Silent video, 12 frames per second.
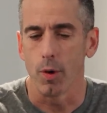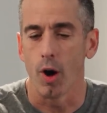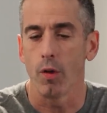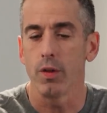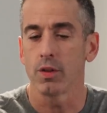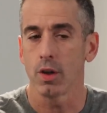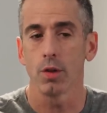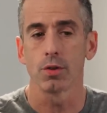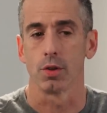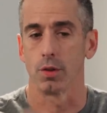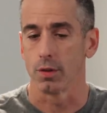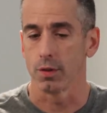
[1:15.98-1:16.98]
all these
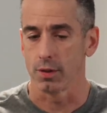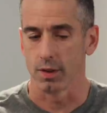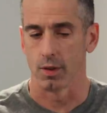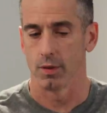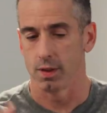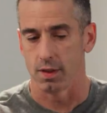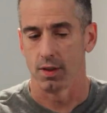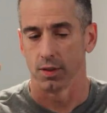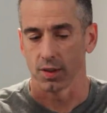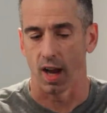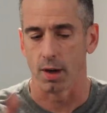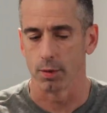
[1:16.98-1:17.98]
cultures, you know, the, the
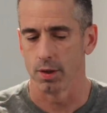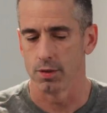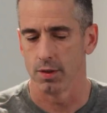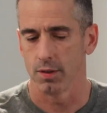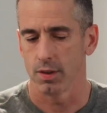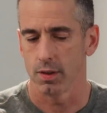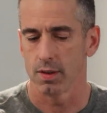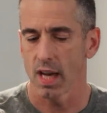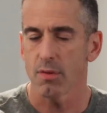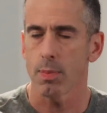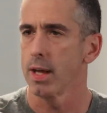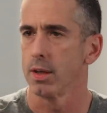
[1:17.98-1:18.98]
sky religions,
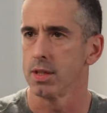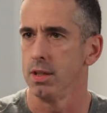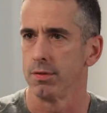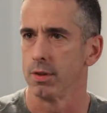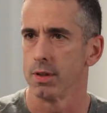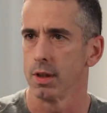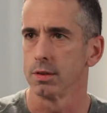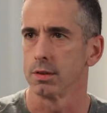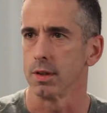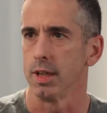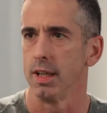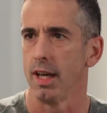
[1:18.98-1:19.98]
death penalty for
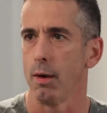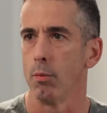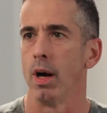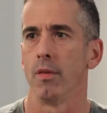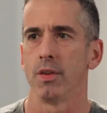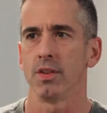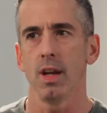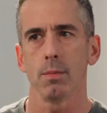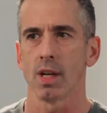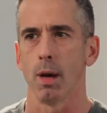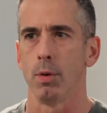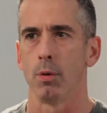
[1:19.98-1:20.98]
adultery. While at the same
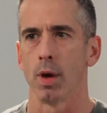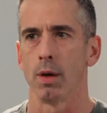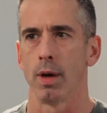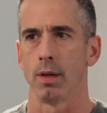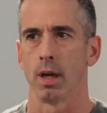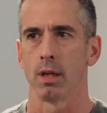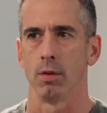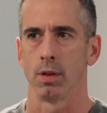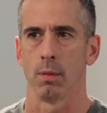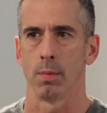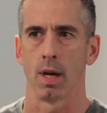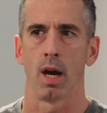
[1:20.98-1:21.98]
time, we run around arguing
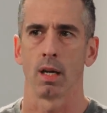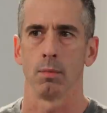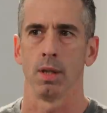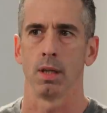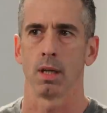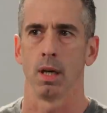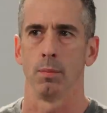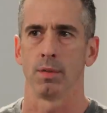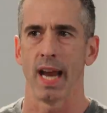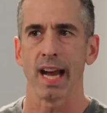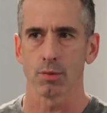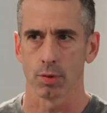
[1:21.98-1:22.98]
that monogamy comes
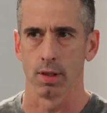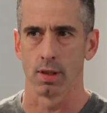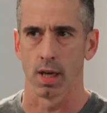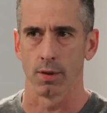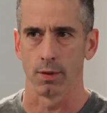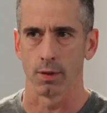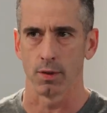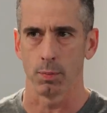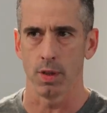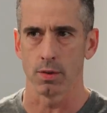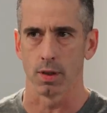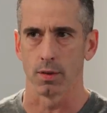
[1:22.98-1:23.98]
naturally to us as a
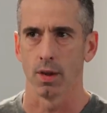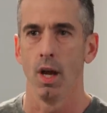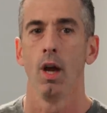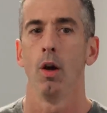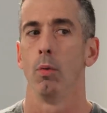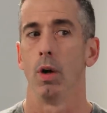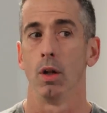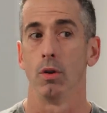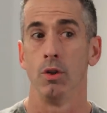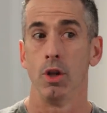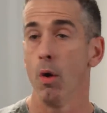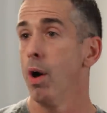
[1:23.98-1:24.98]
species. Well,
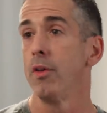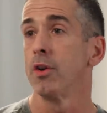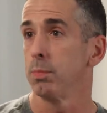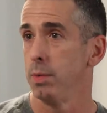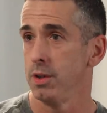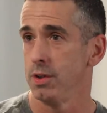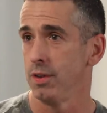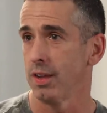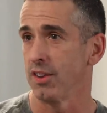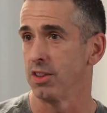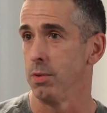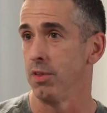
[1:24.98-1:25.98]
no other species
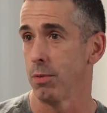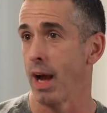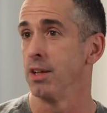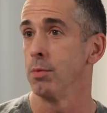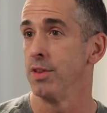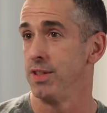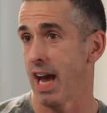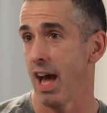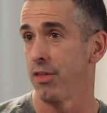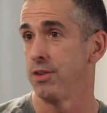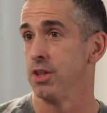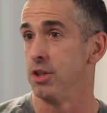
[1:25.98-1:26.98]
has to be threatened with
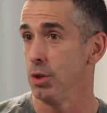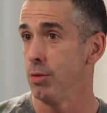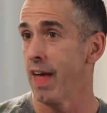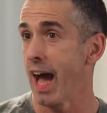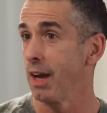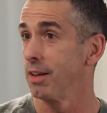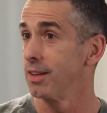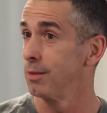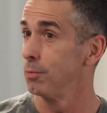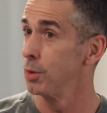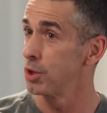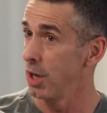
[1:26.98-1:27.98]
death to do that
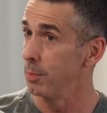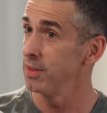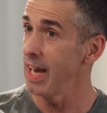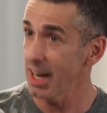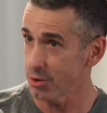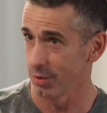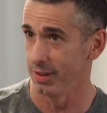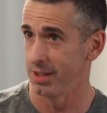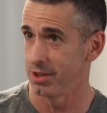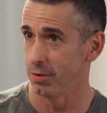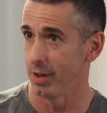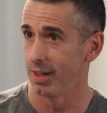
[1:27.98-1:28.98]
which comes naturally
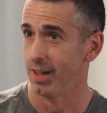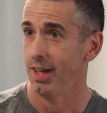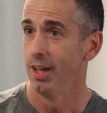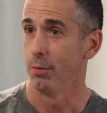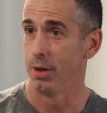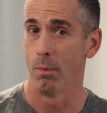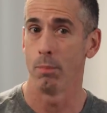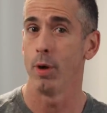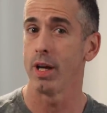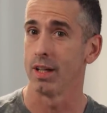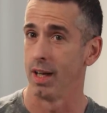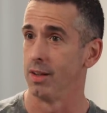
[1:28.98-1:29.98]
to it. We don't
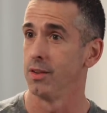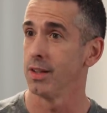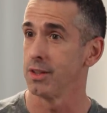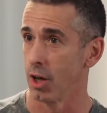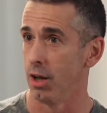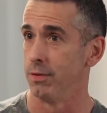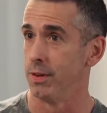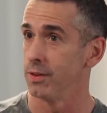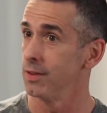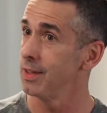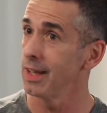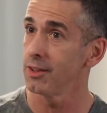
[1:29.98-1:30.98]
point guns at dolphins
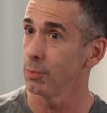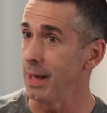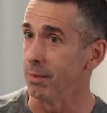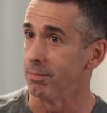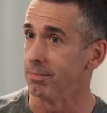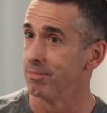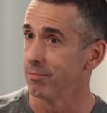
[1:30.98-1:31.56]
and say swim,